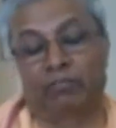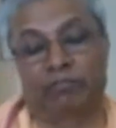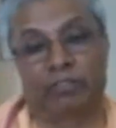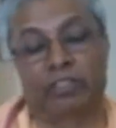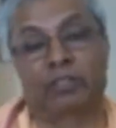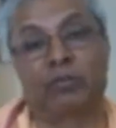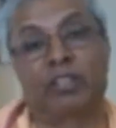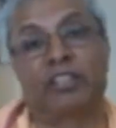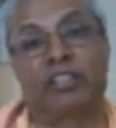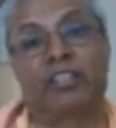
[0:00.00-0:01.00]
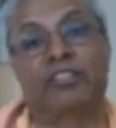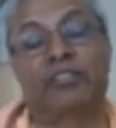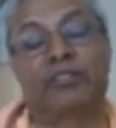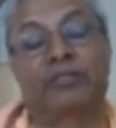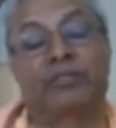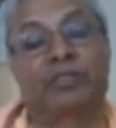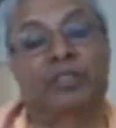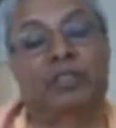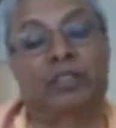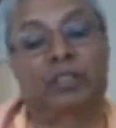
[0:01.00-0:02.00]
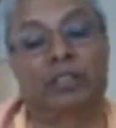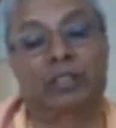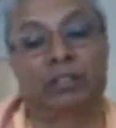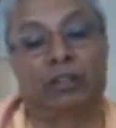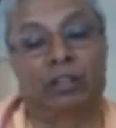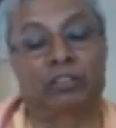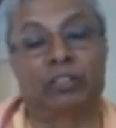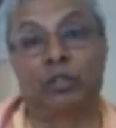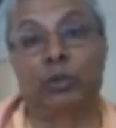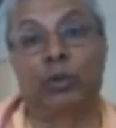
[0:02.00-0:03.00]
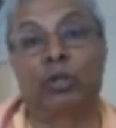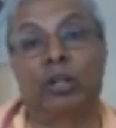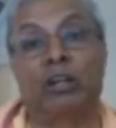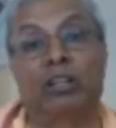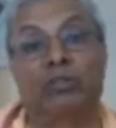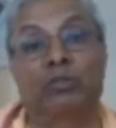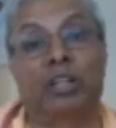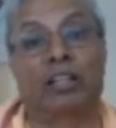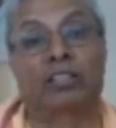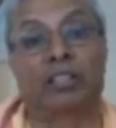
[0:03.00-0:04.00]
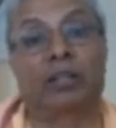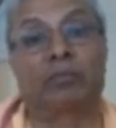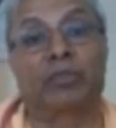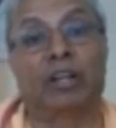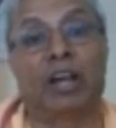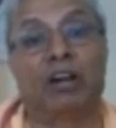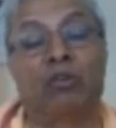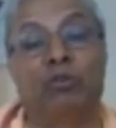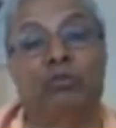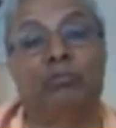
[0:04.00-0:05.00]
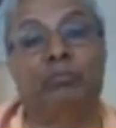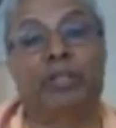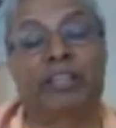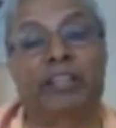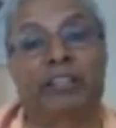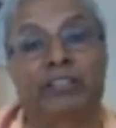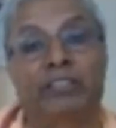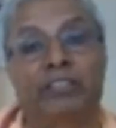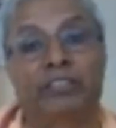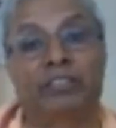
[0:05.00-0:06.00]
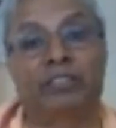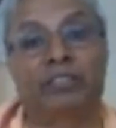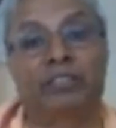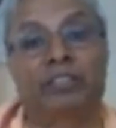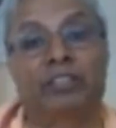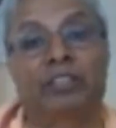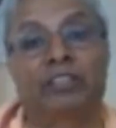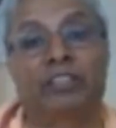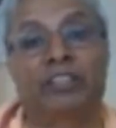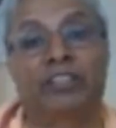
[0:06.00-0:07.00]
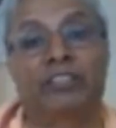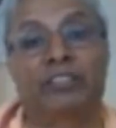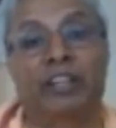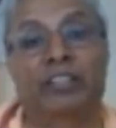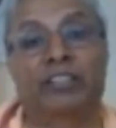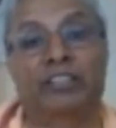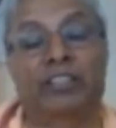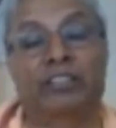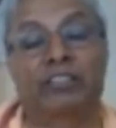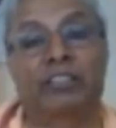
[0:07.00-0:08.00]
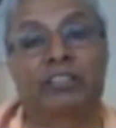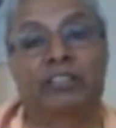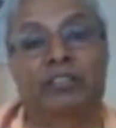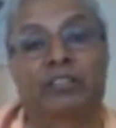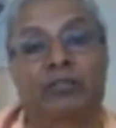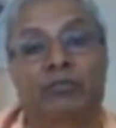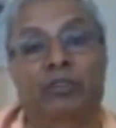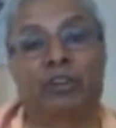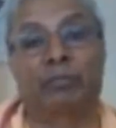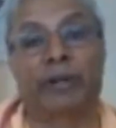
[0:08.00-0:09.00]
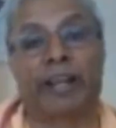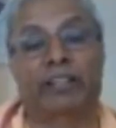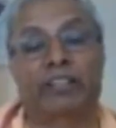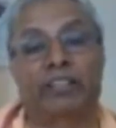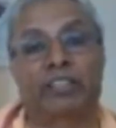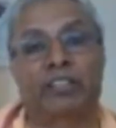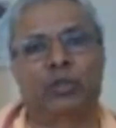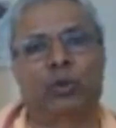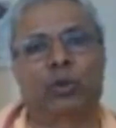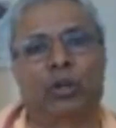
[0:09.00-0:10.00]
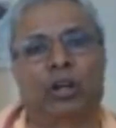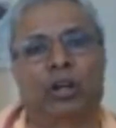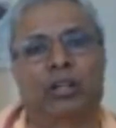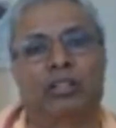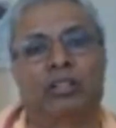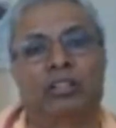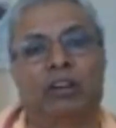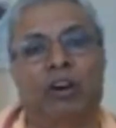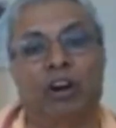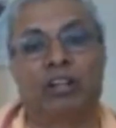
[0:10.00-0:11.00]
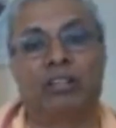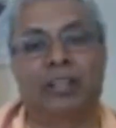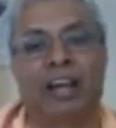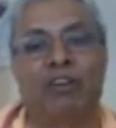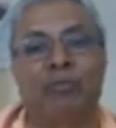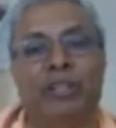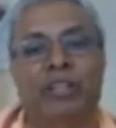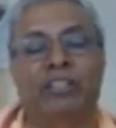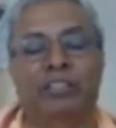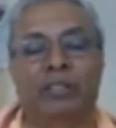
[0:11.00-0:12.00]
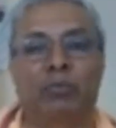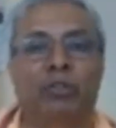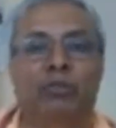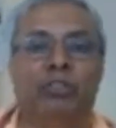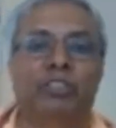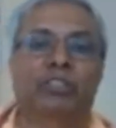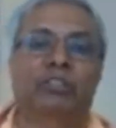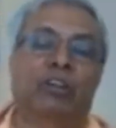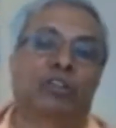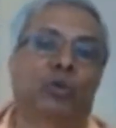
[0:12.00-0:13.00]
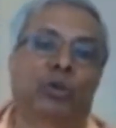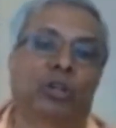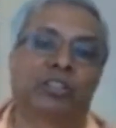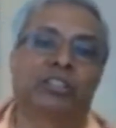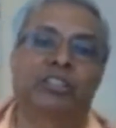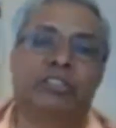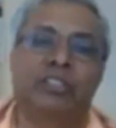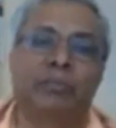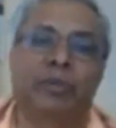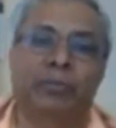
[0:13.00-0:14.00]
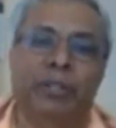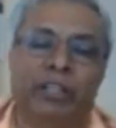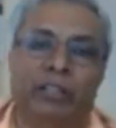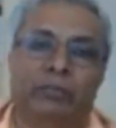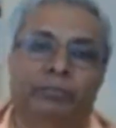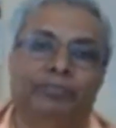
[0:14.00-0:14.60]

First one is Atha Yoga Anushasanam now begins the instructions for practicing yoga or now begins the book which is called yoga this is the simple meaning